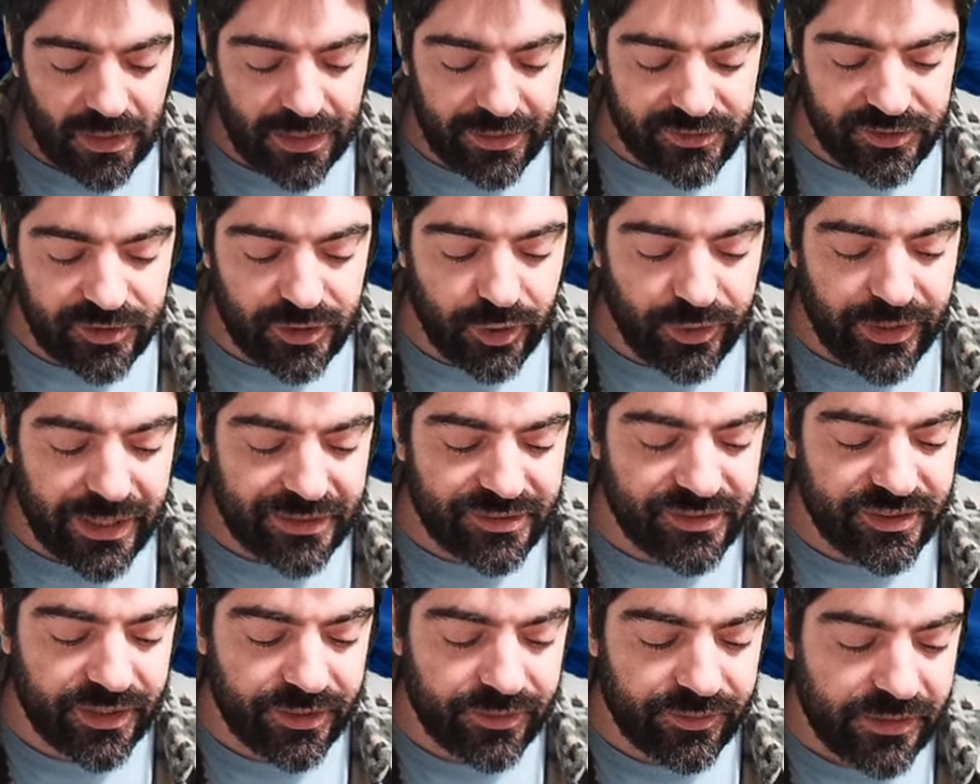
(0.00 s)
So
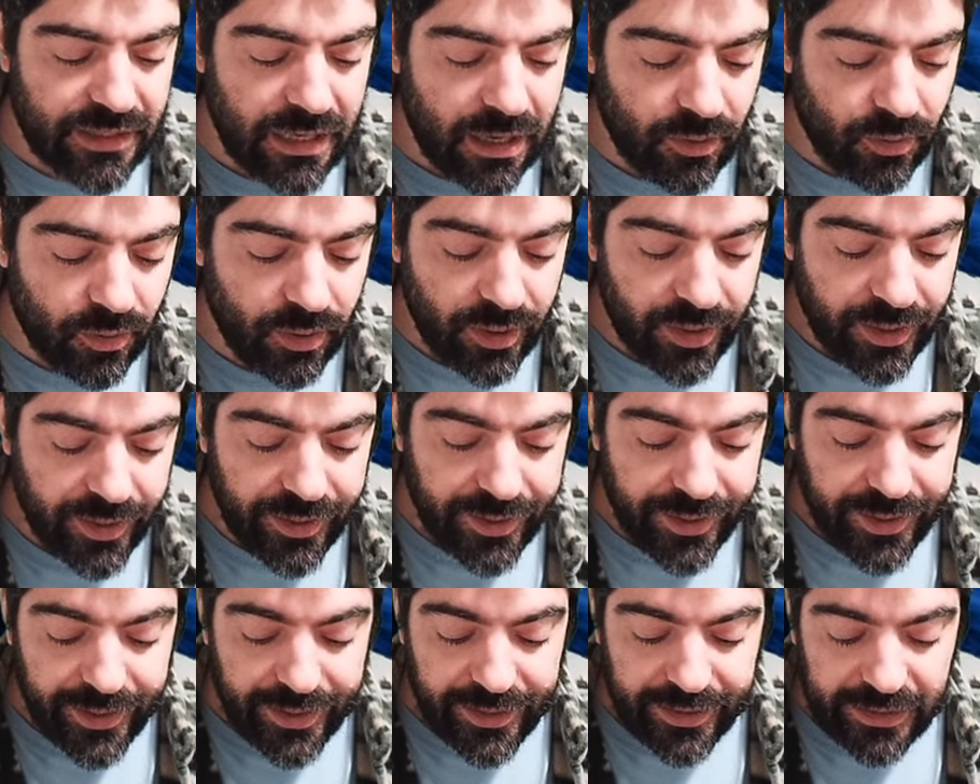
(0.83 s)
that's it. Now,
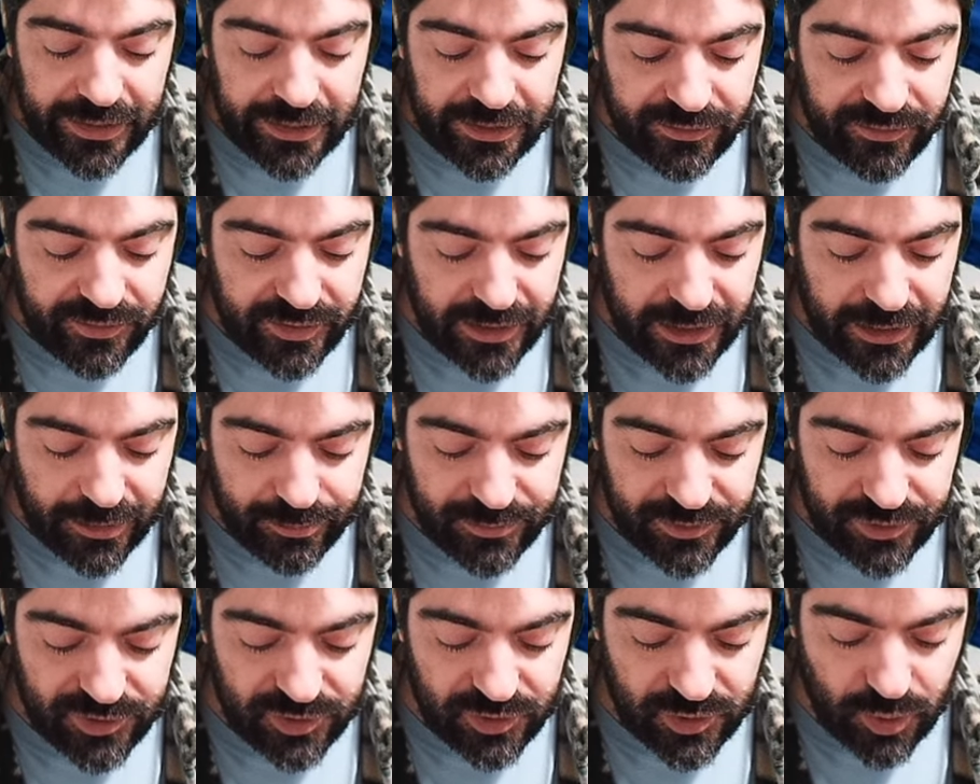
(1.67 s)
in
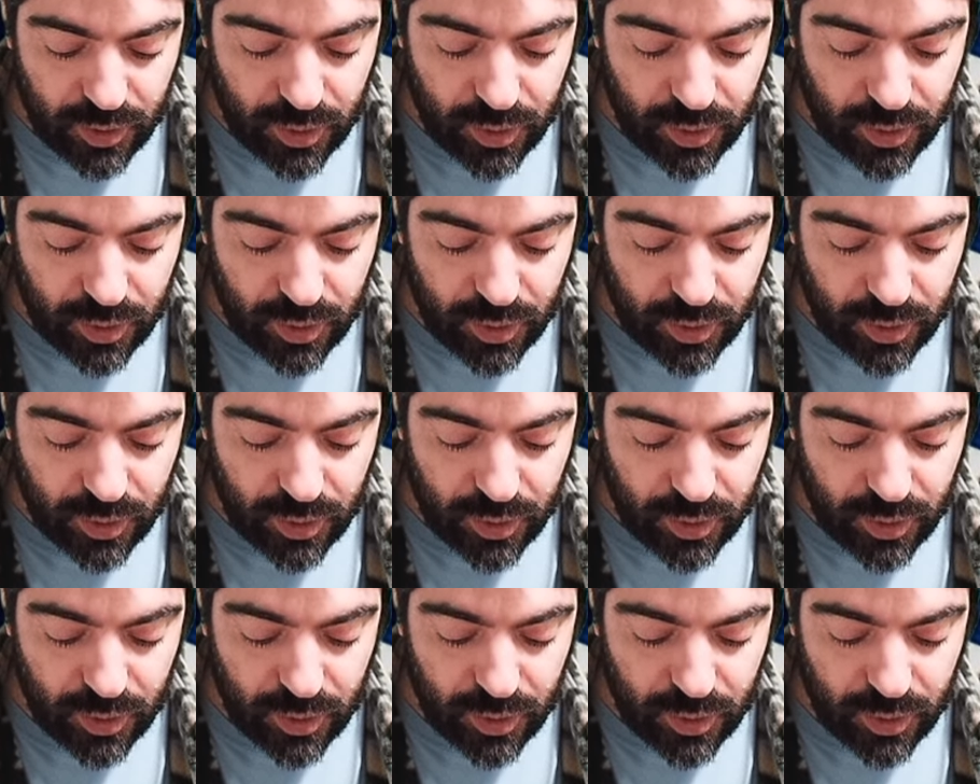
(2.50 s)
terms